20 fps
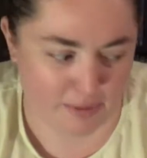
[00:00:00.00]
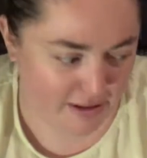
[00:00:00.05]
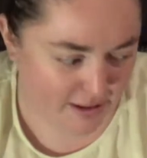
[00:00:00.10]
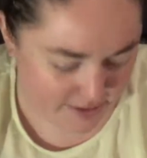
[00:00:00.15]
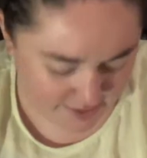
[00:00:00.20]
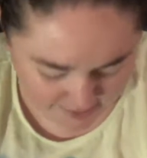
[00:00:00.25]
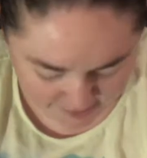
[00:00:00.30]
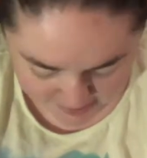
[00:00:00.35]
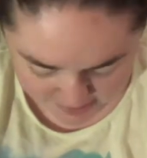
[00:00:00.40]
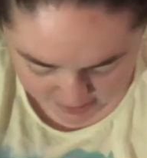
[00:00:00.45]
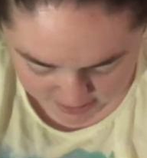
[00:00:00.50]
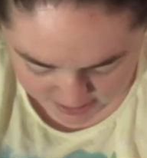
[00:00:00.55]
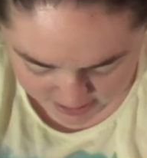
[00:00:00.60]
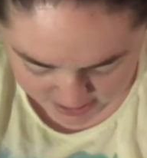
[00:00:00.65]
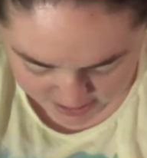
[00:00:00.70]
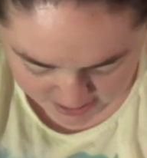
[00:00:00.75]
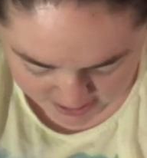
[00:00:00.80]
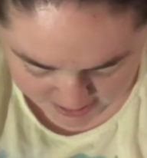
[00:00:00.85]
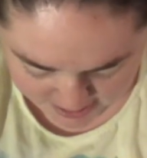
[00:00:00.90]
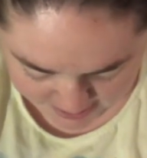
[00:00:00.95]

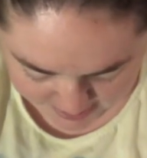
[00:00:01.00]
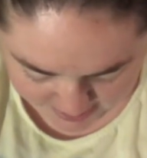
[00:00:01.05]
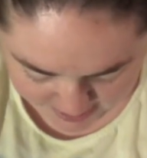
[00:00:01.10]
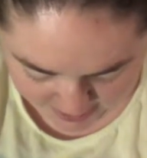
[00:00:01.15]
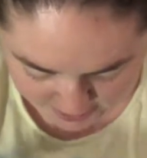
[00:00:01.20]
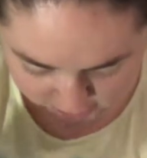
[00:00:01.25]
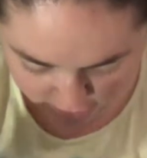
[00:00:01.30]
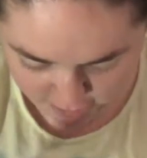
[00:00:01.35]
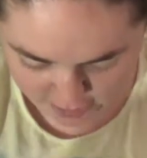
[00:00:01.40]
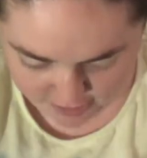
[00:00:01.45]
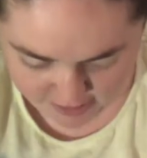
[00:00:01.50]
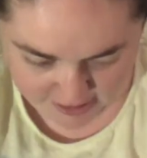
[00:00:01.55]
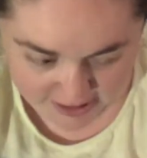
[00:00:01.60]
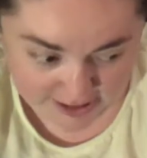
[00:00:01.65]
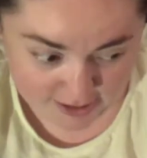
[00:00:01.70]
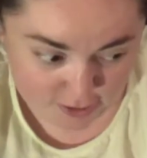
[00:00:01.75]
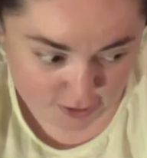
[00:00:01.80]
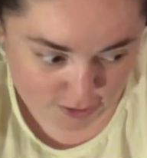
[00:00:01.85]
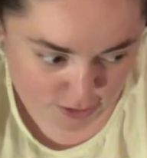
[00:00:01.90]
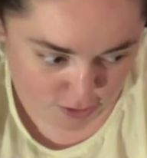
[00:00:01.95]
piece that they turned
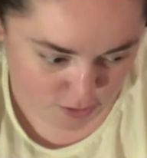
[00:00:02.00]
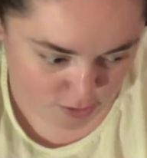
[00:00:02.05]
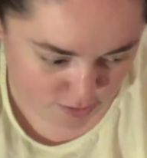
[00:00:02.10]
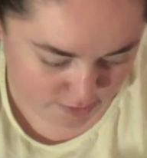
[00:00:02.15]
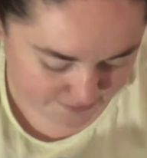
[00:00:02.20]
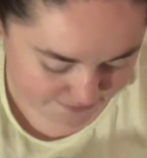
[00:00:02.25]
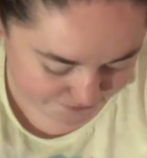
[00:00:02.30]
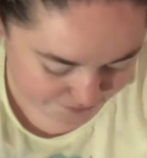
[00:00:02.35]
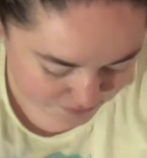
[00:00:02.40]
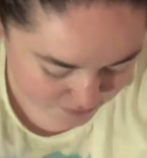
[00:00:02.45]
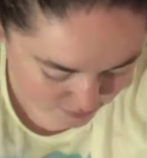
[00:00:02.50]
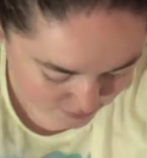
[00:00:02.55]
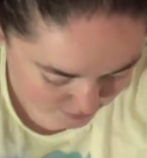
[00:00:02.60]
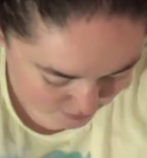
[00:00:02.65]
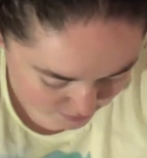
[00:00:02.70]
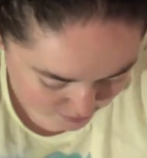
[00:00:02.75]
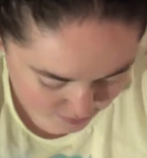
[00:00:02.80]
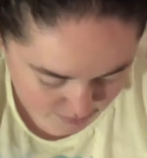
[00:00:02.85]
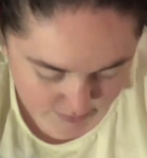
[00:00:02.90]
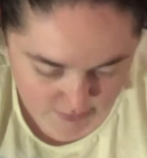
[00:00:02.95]
into
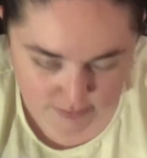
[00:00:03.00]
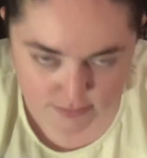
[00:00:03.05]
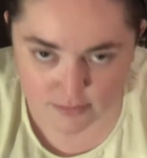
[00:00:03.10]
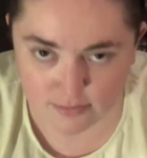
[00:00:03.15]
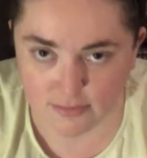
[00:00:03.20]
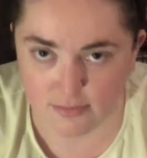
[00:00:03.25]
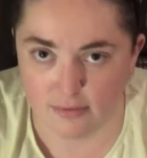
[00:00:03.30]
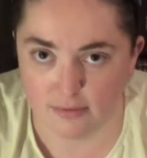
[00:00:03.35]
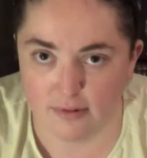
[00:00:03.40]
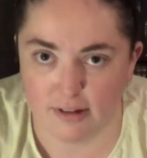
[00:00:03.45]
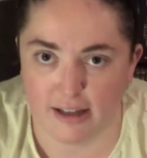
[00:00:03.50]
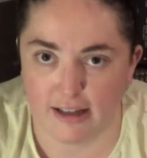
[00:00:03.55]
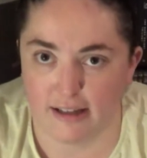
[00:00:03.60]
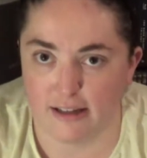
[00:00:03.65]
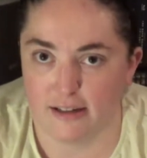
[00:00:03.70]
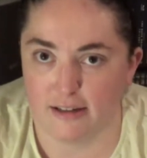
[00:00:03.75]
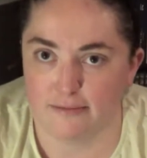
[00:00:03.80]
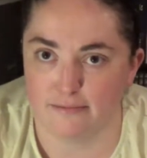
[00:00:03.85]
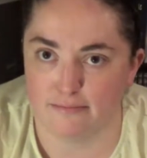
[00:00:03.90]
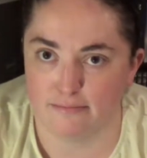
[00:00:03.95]
like
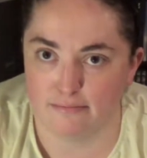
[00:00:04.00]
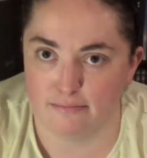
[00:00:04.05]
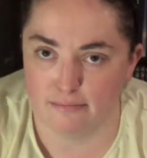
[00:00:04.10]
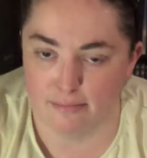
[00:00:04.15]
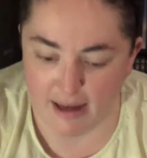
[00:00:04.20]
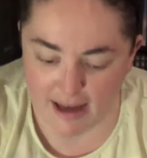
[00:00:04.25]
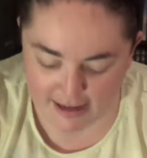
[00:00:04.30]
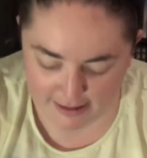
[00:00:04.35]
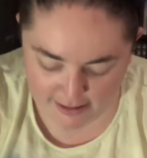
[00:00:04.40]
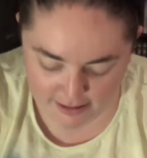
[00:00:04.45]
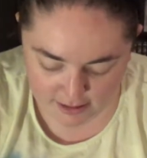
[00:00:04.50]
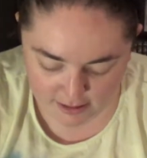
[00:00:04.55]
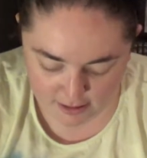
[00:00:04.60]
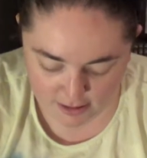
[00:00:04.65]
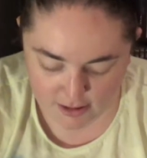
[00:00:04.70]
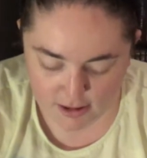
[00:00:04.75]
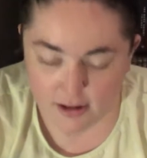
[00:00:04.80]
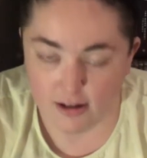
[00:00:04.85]
a magnet.